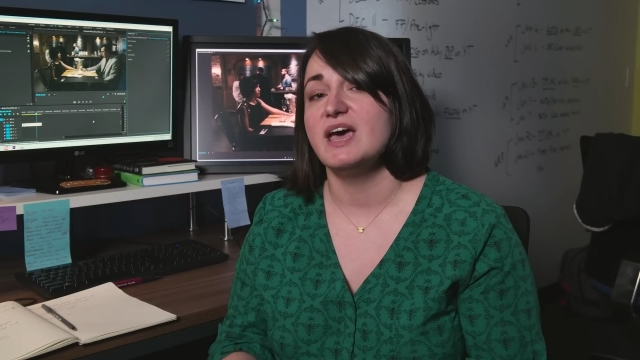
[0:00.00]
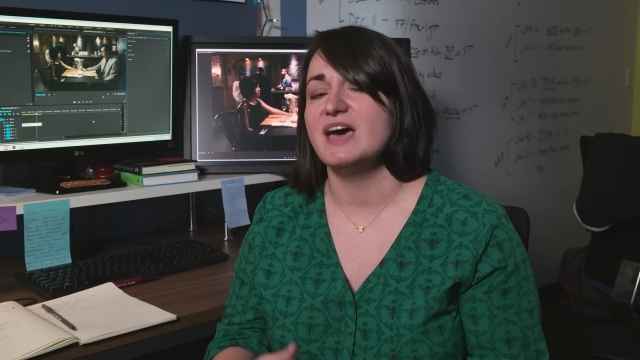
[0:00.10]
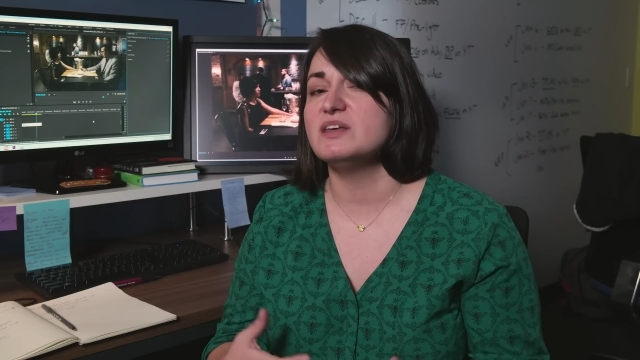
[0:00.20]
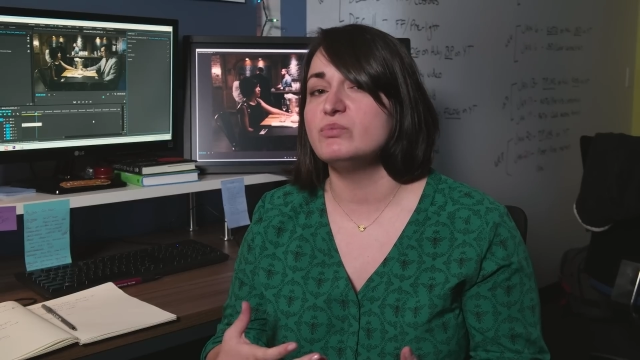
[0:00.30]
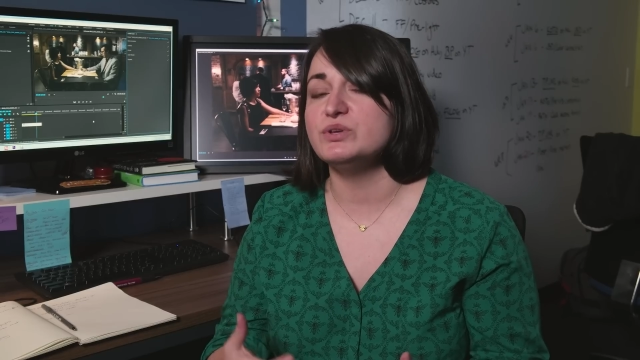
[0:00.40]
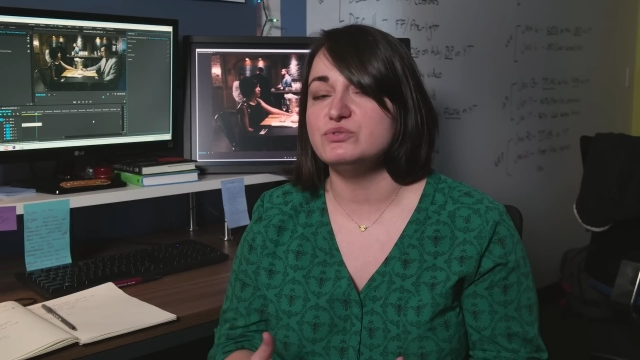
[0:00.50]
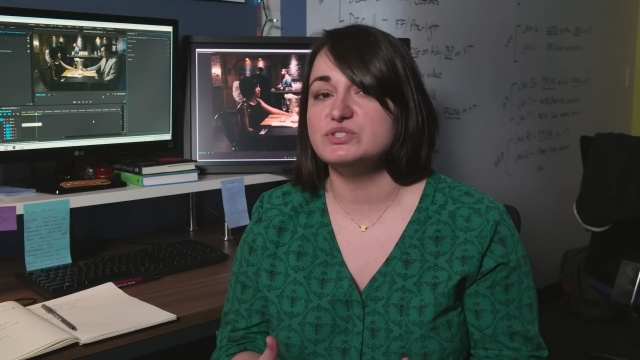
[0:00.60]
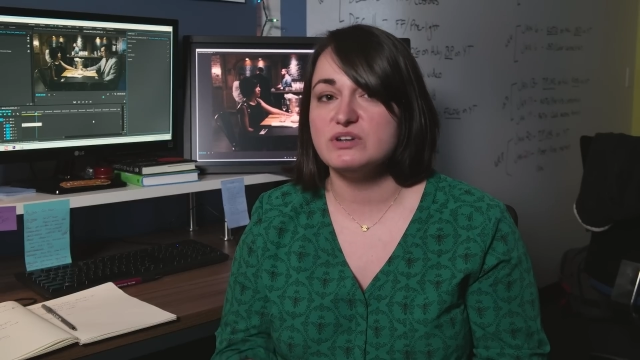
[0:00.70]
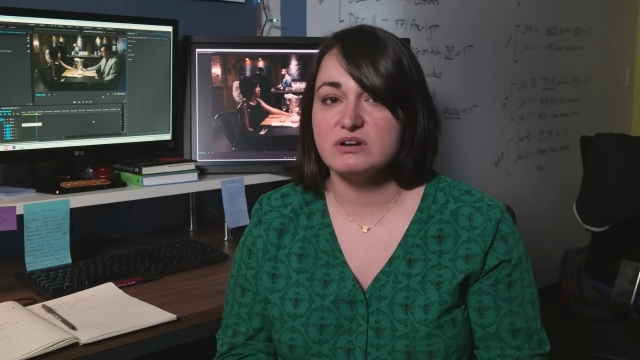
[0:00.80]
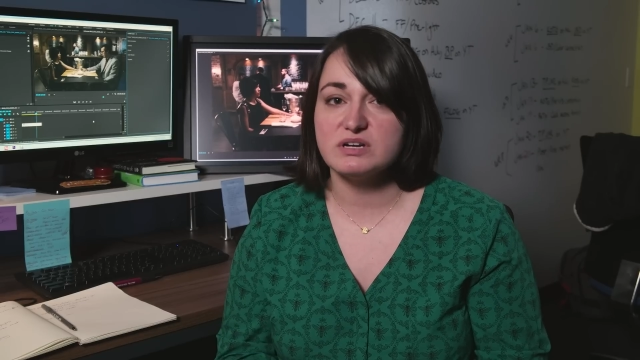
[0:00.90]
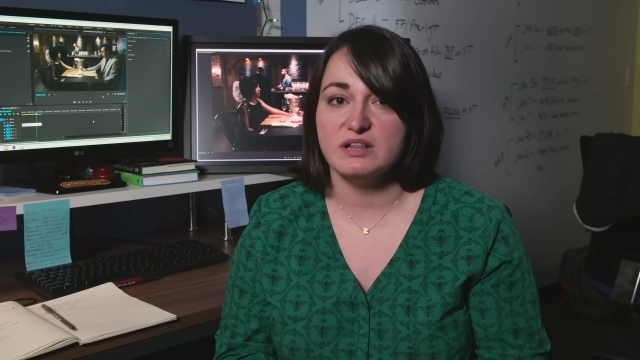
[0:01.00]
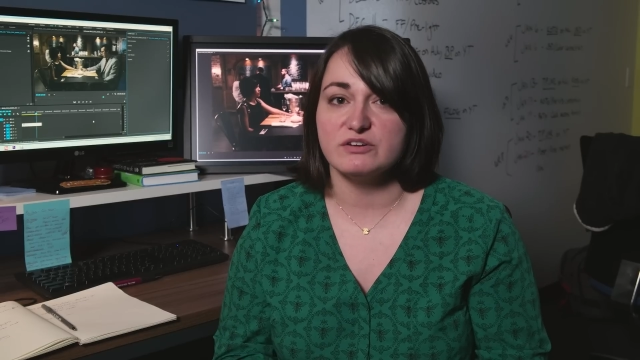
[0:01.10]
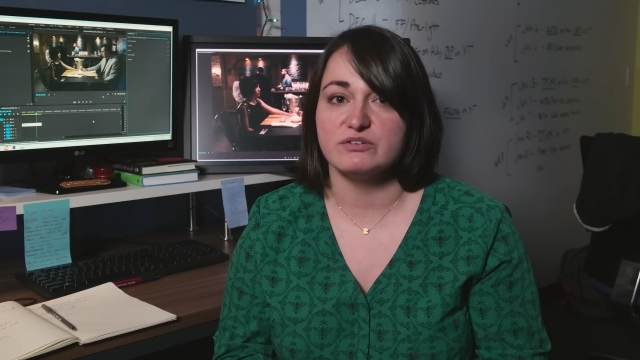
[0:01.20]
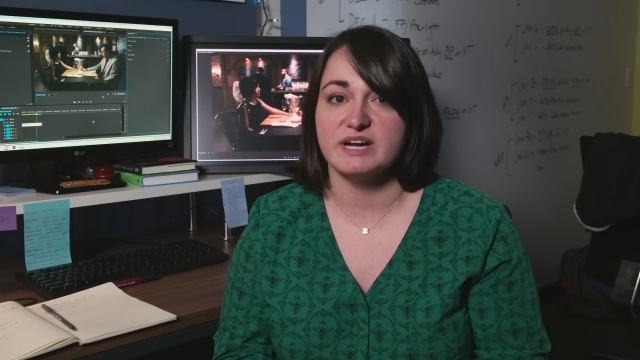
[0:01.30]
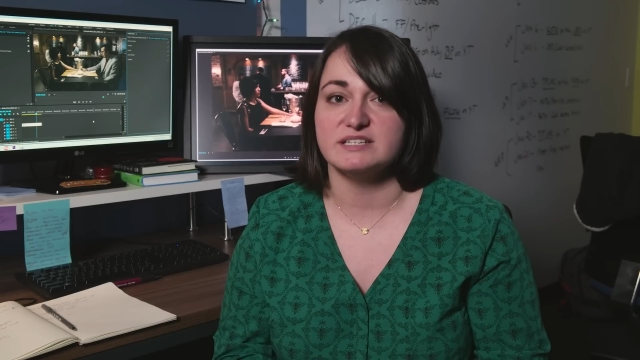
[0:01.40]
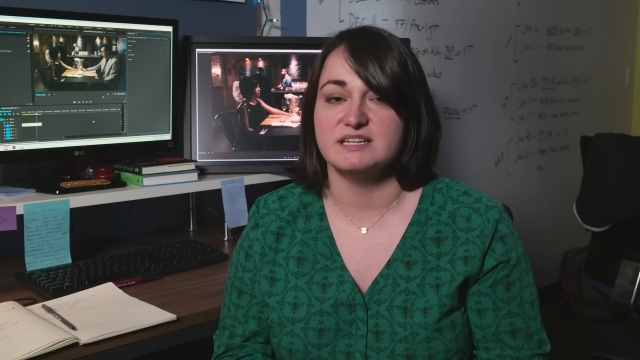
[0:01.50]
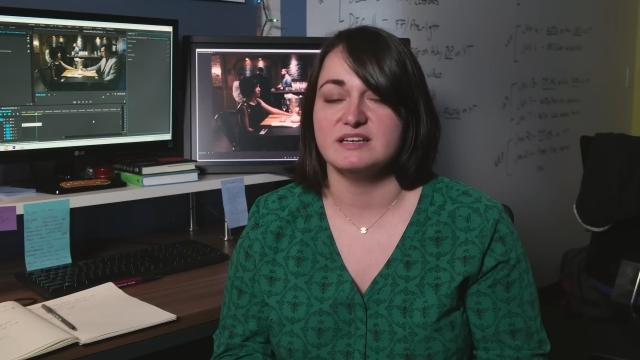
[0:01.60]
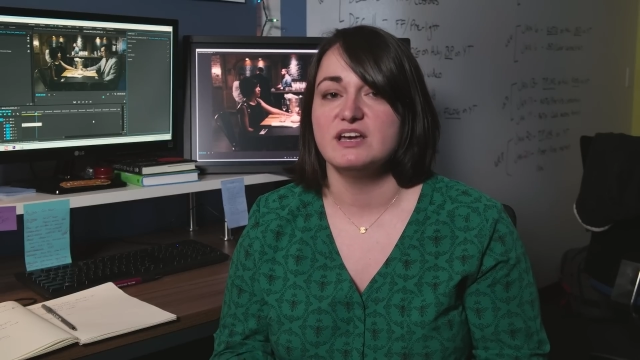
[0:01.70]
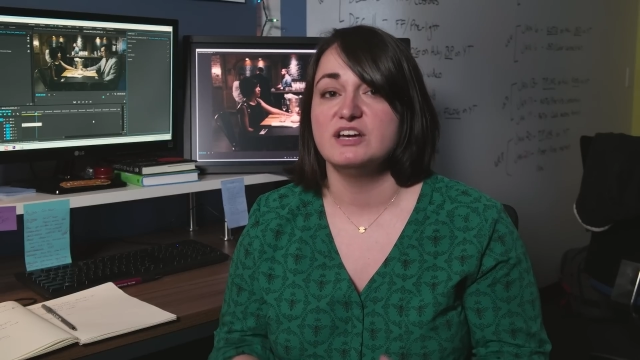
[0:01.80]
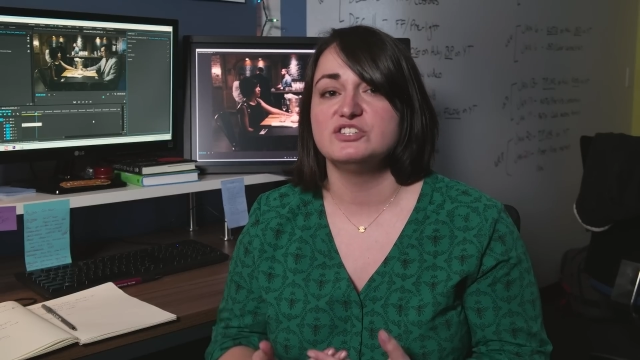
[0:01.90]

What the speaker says: And then when you start color correcting,